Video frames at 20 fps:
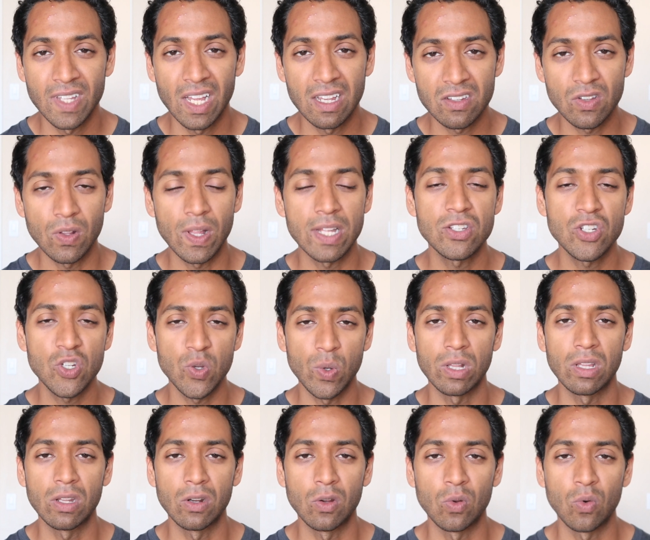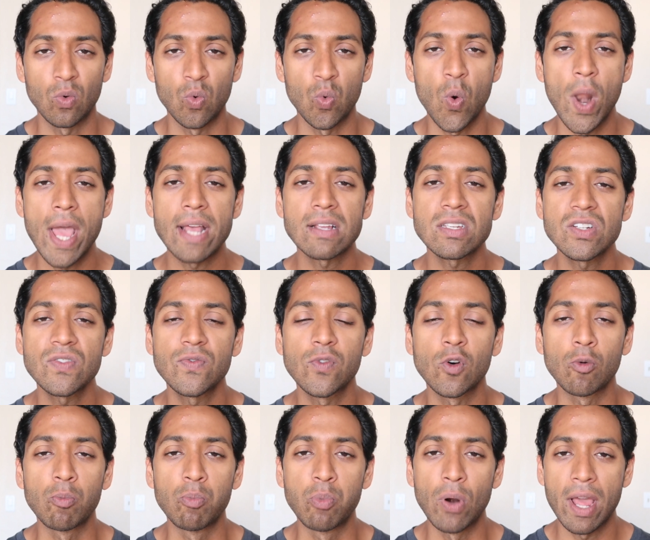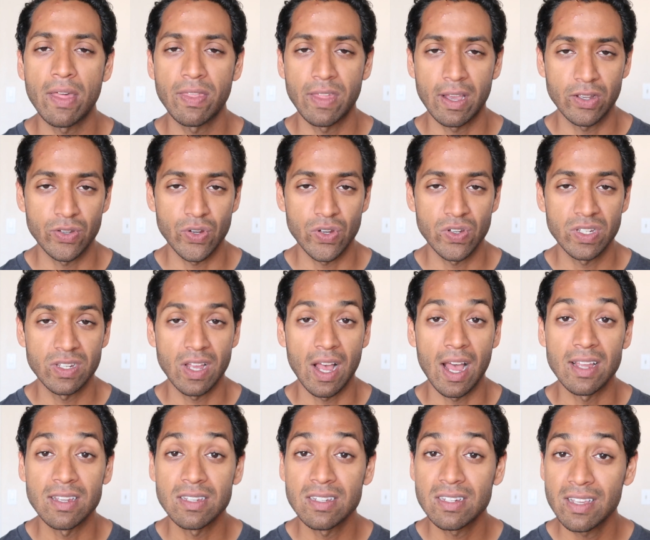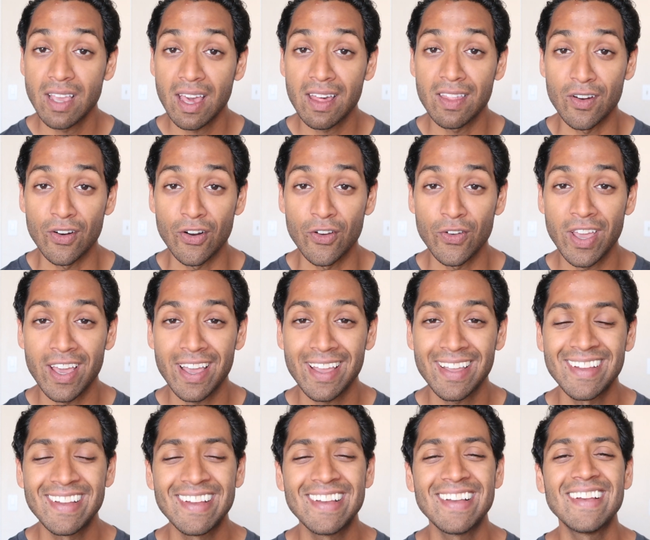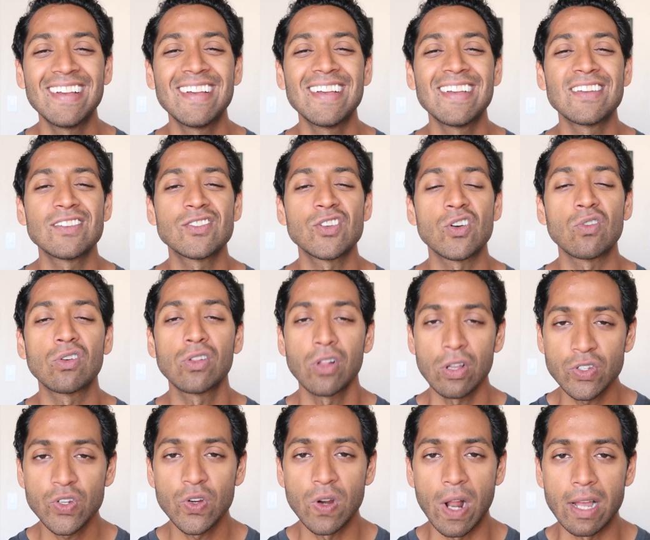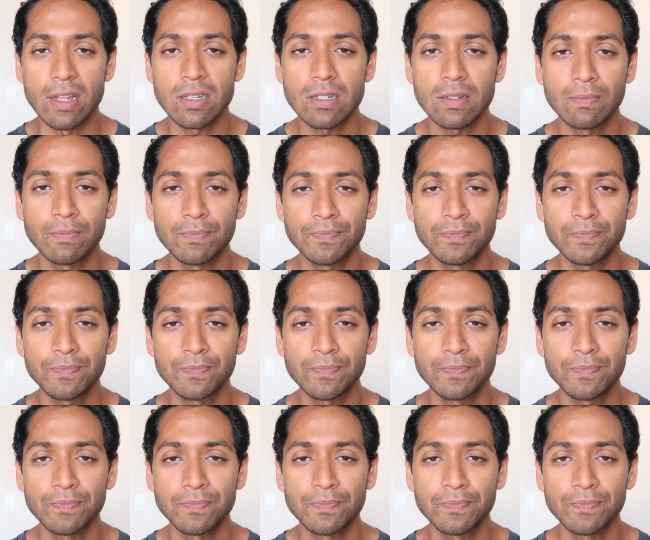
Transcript: So let's do a little restful breath exercise together, okay? So close your eyes.